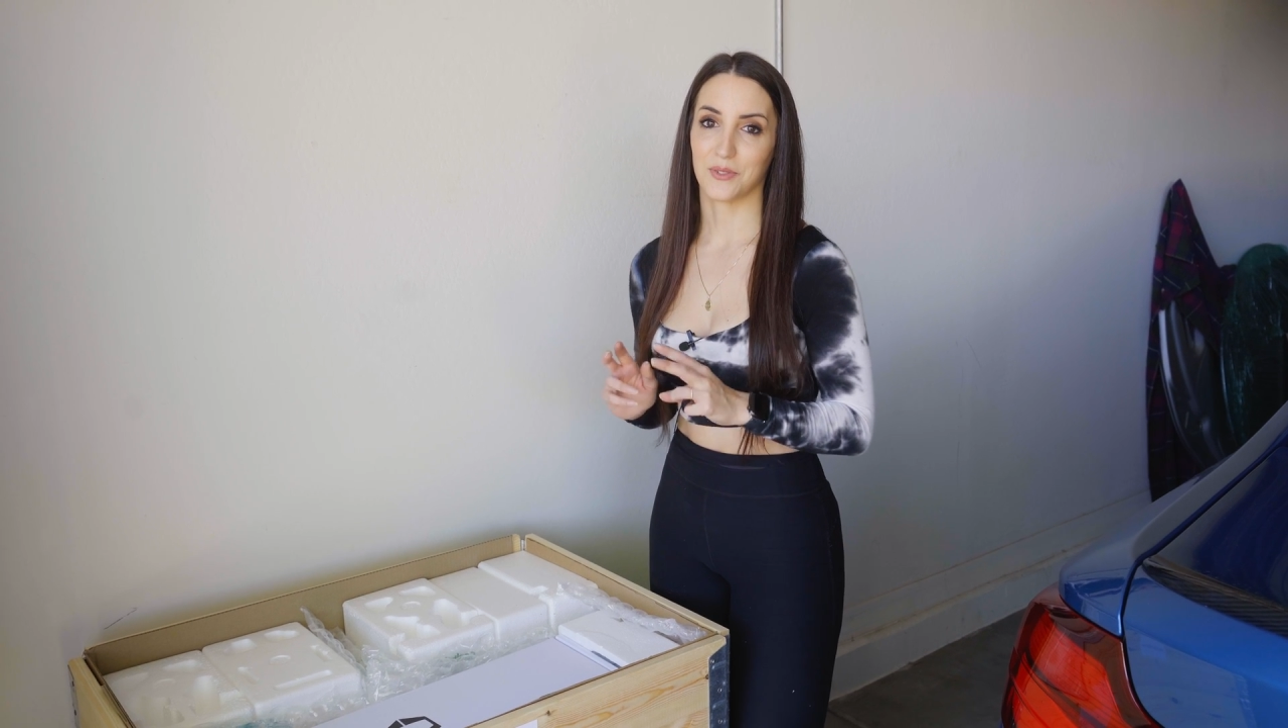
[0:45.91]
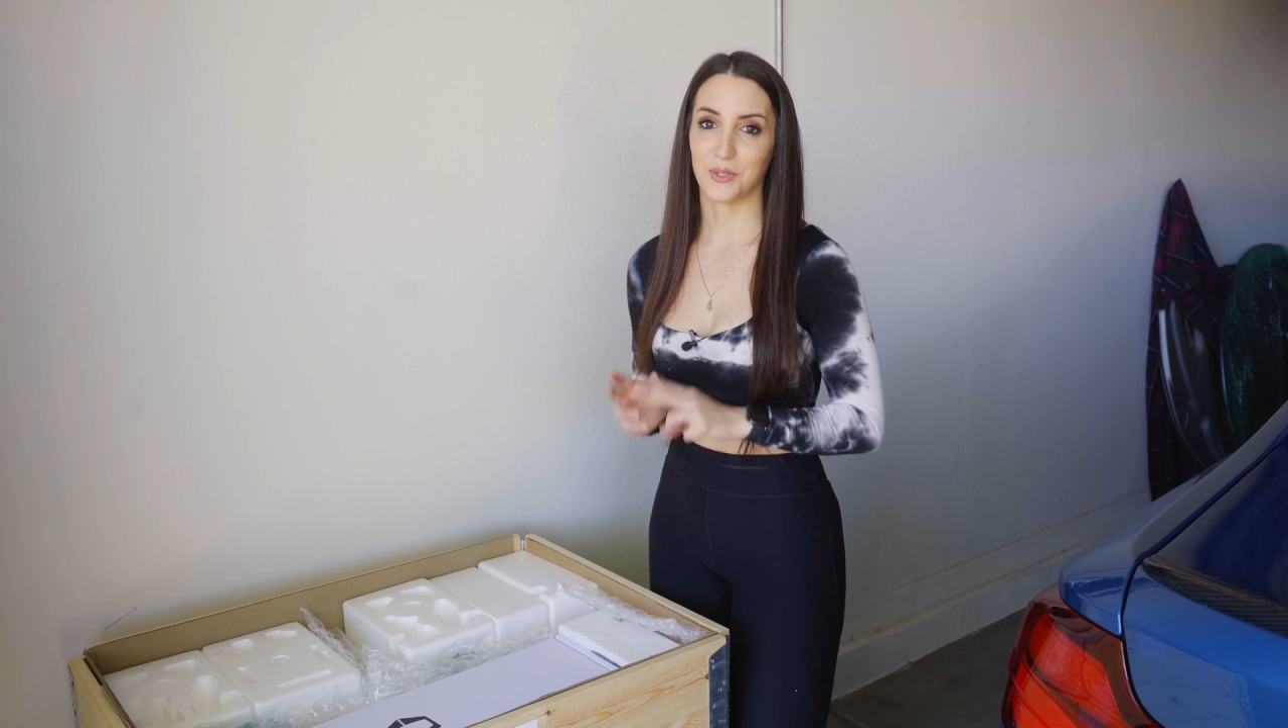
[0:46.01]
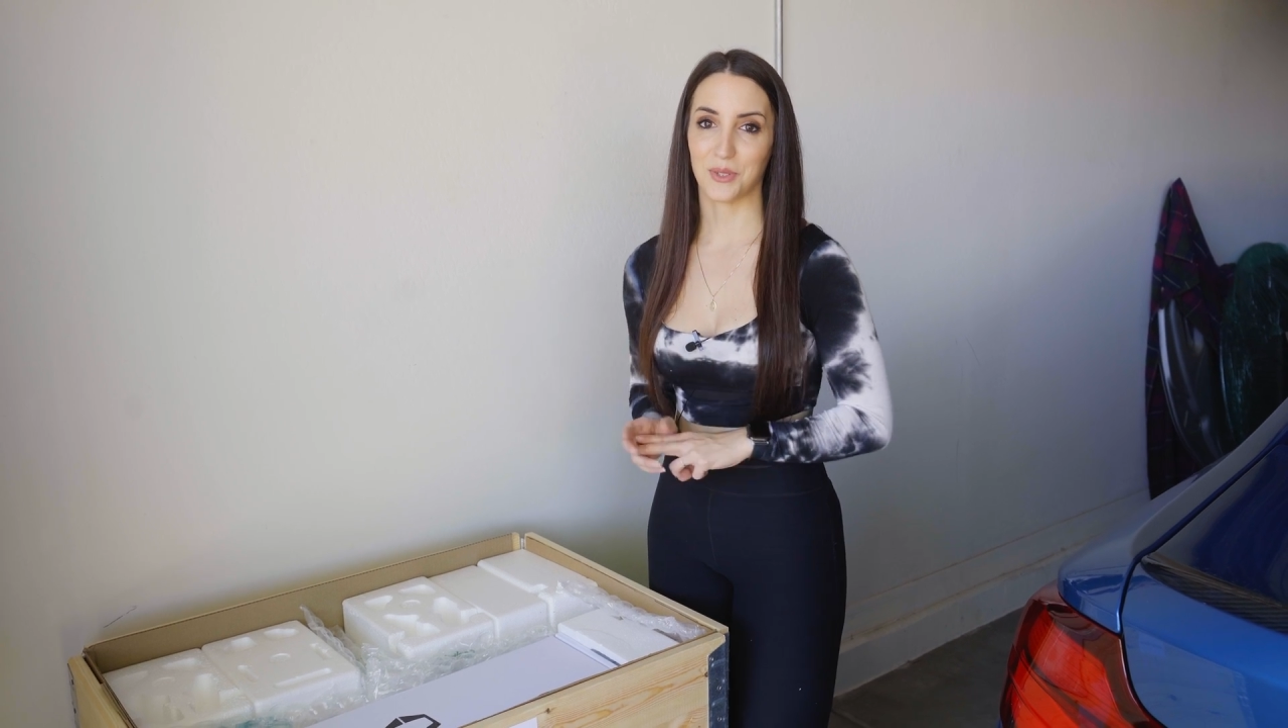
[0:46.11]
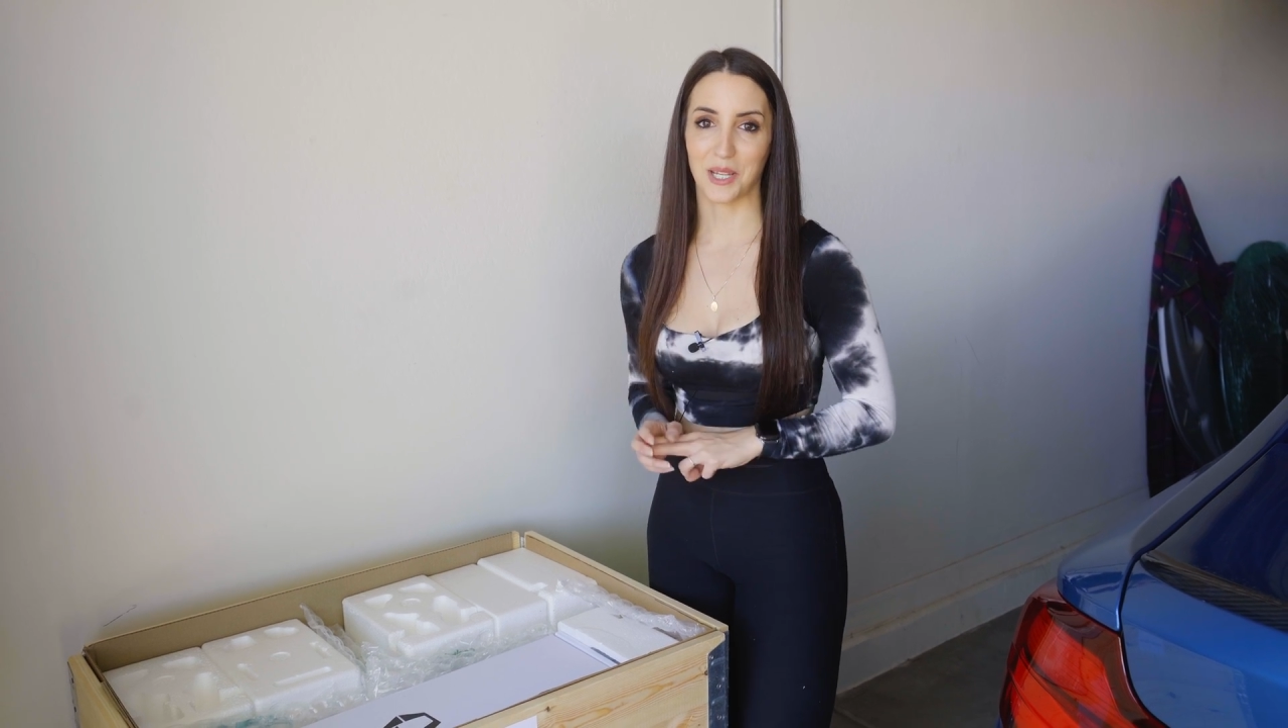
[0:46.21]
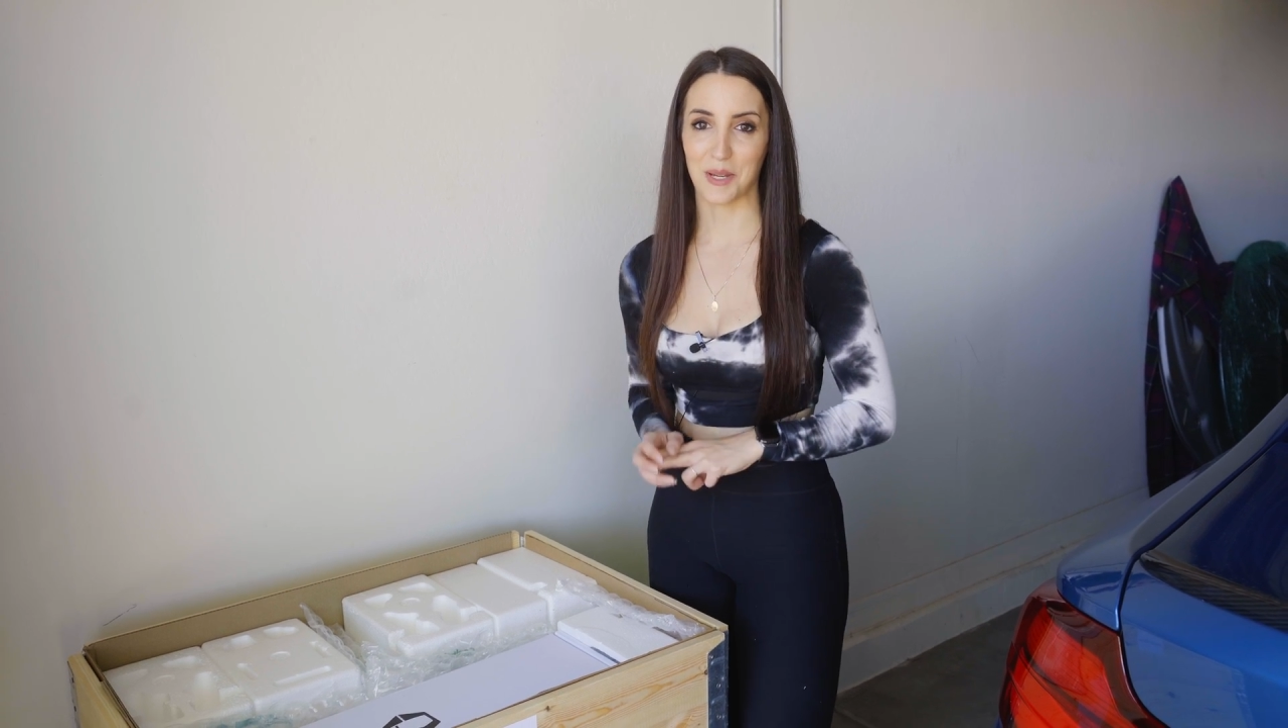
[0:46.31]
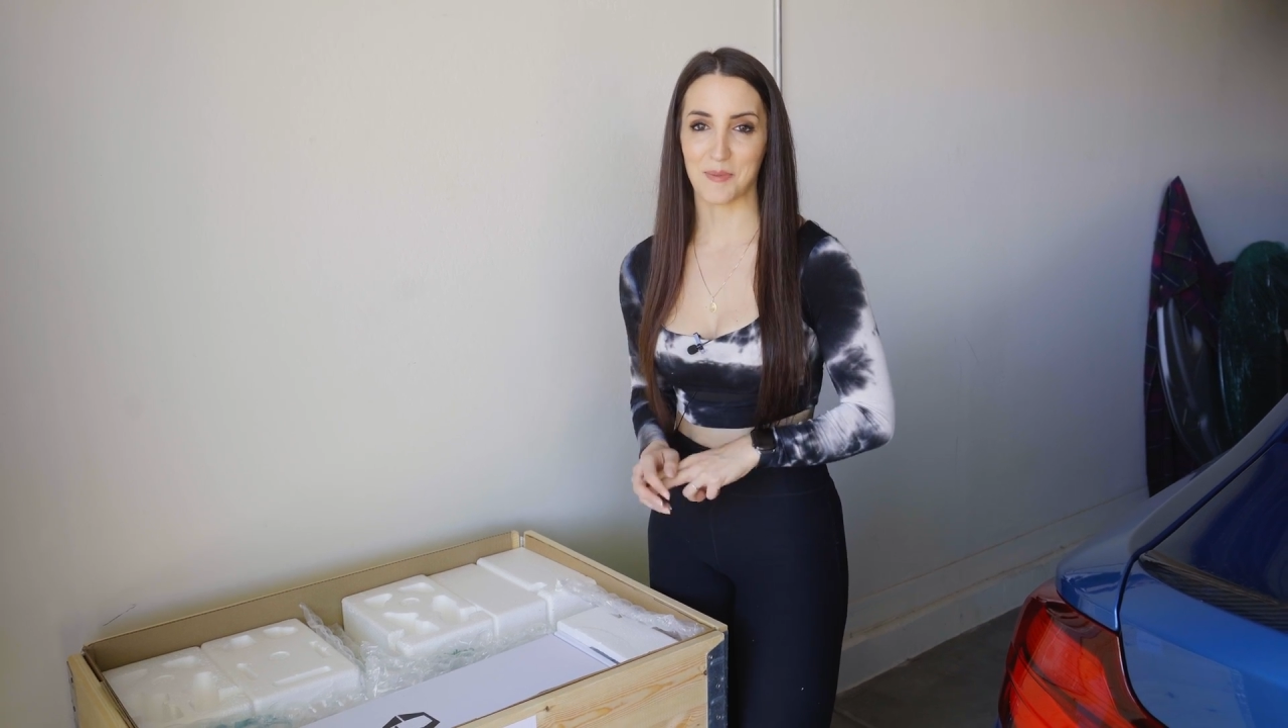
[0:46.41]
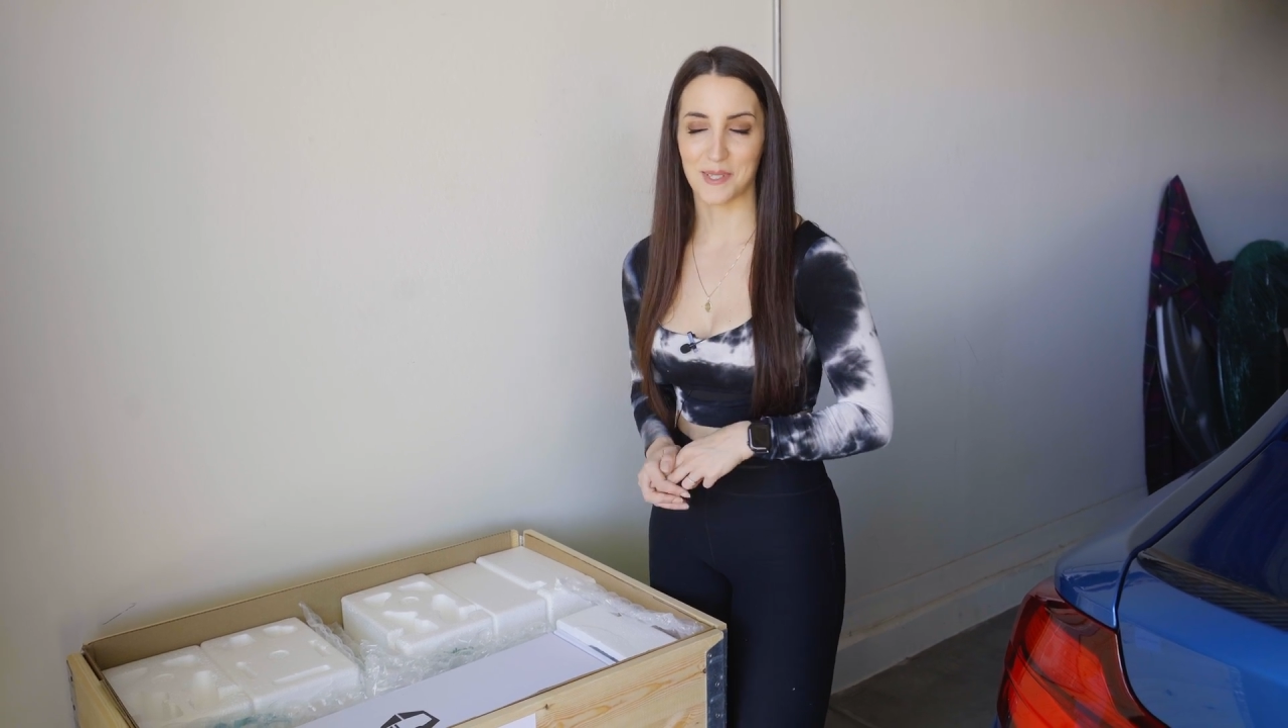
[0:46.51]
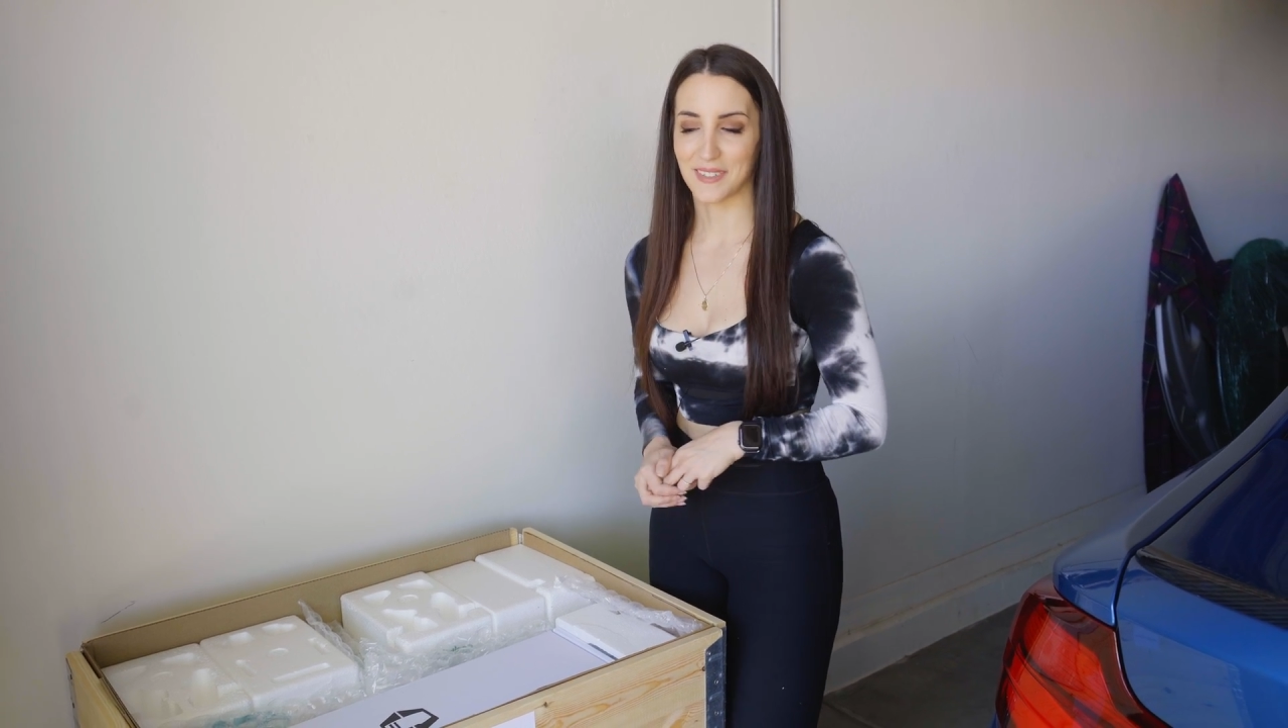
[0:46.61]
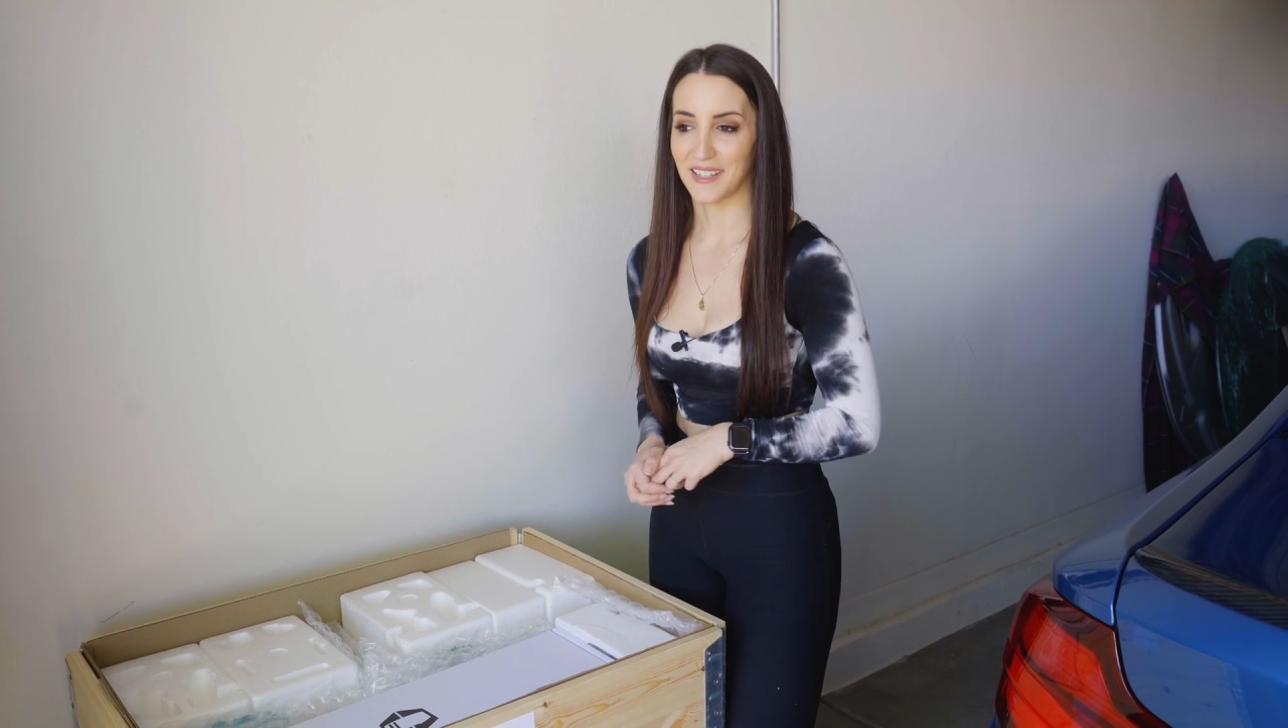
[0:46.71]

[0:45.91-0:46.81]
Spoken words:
two gamers